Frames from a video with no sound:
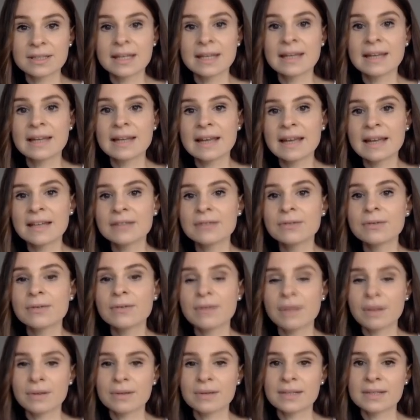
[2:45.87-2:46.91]
in late
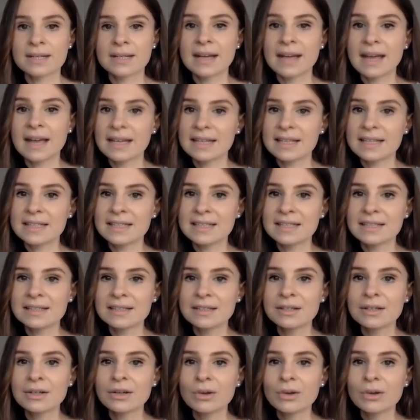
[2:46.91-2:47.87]
2018,